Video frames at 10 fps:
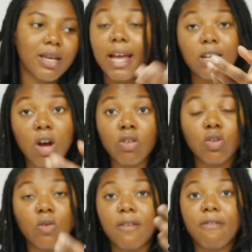And
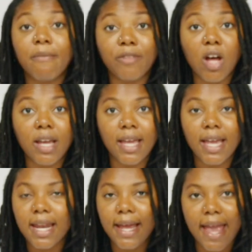also, if I'm vlogging
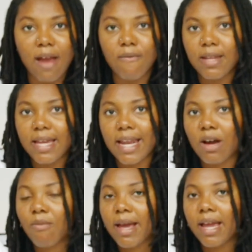and I can't really get
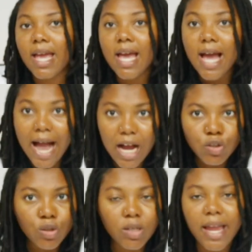out my
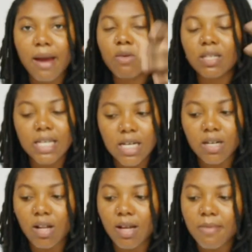actual camera, set
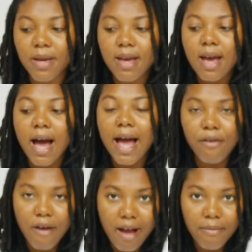it all up, I
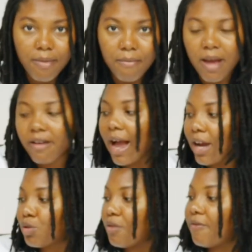grab my
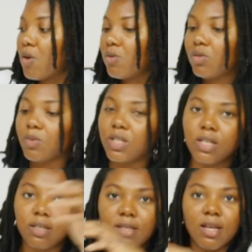actual phones, which
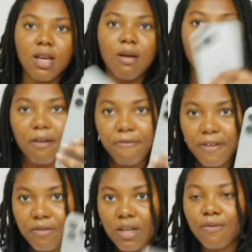is my
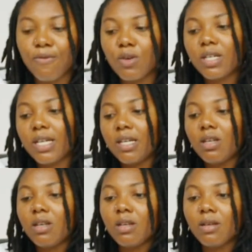15,
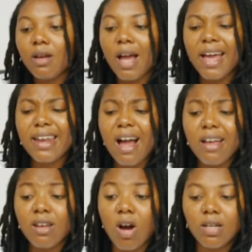14. And
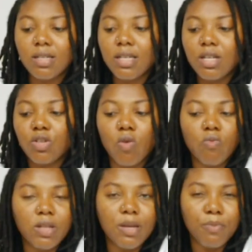I honestly don't
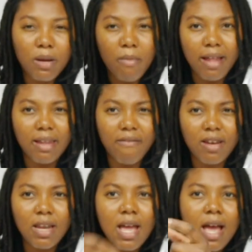really bring my
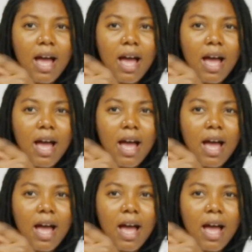11.